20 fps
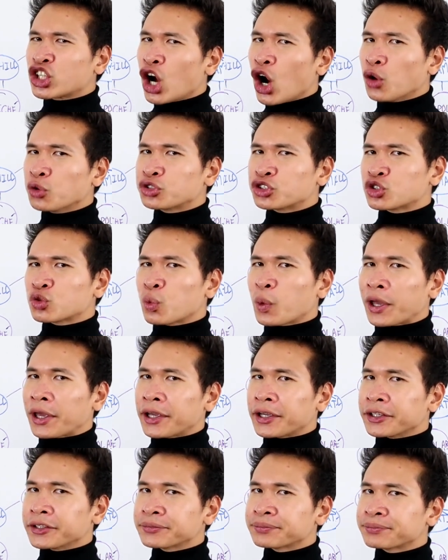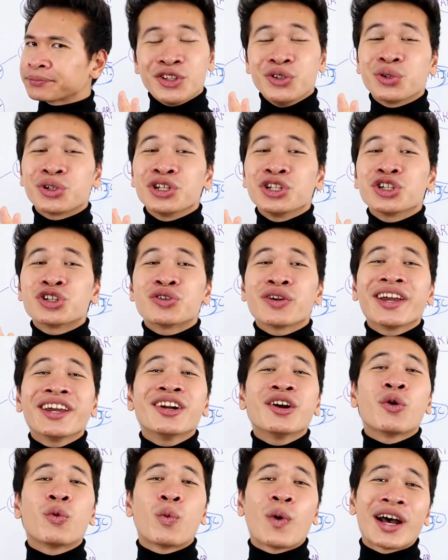Coast Swing. You can create
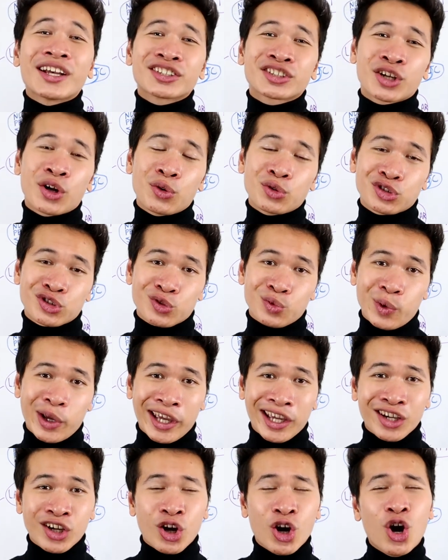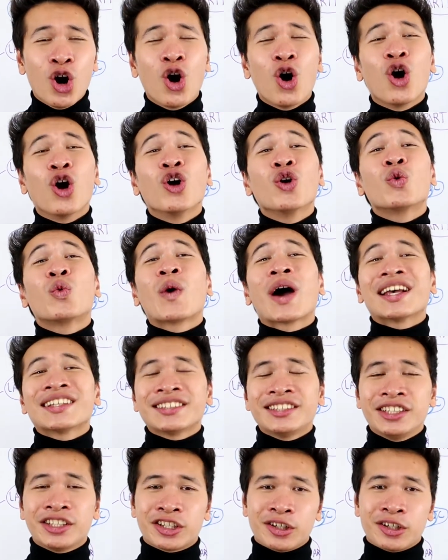a West Coast Swing or a Westie